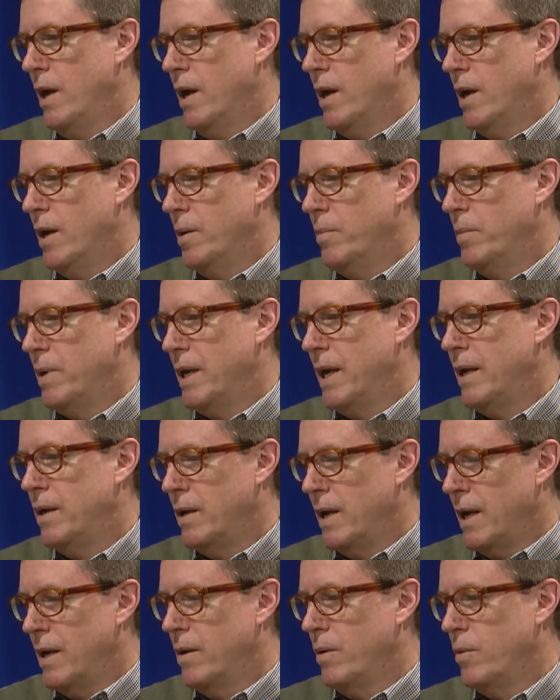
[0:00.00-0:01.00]

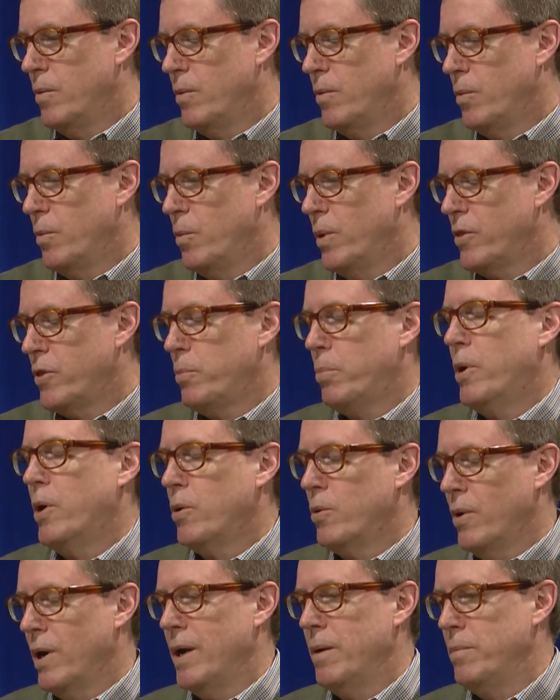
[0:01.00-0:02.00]
And what the
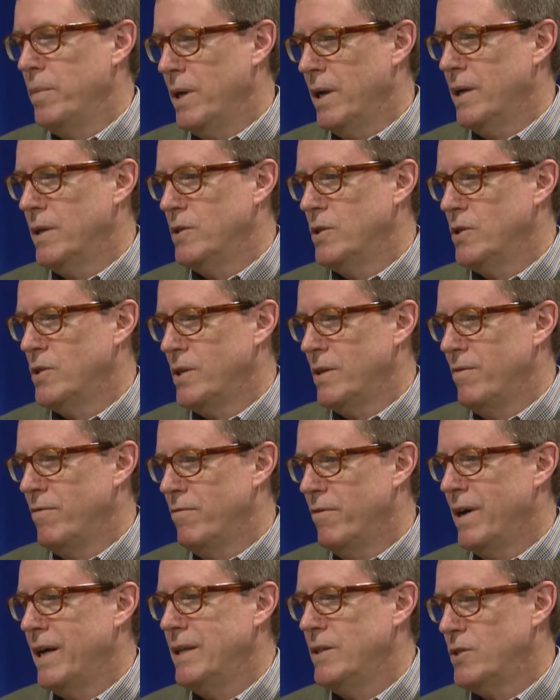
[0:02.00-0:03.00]
program does is
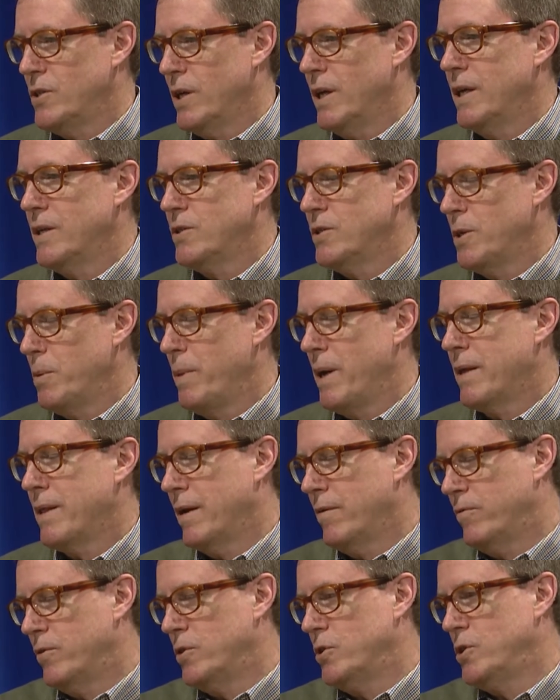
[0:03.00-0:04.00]
invites us to make
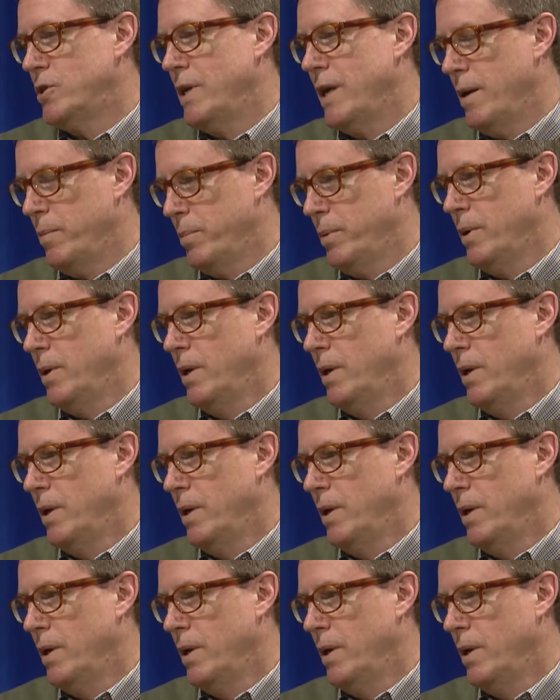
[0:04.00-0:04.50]
that first step.